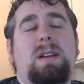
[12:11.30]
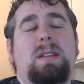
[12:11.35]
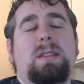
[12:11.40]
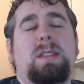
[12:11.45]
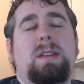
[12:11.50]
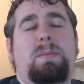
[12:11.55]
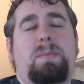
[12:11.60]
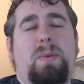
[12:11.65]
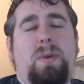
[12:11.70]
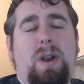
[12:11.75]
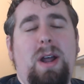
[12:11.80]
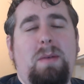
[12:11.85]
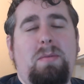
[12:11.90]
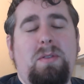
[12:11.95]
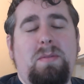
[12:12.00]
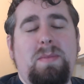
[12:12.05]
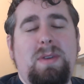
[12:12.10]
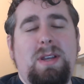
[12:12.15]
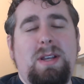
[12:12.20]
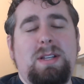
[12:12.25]
The
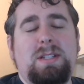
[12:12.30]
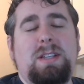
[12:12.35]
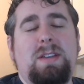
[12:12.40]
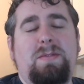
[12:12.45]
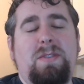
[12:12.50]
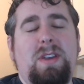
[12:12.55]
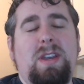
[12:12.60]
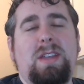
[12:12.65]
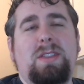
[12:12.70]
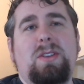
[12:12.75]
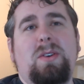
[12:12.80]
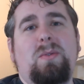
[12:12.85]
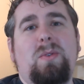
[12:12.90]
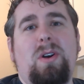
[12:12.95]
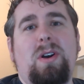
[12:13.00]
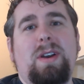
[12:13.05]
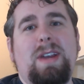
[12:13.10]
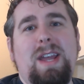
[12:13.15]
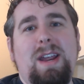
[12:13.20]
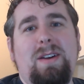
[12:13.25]
problem is if you hit the
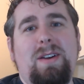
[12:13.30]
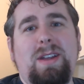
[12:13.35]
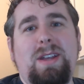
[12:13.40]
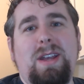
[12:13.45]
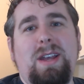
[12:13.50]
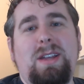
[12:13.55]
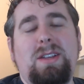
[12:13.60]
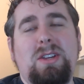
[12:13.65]
wrong area,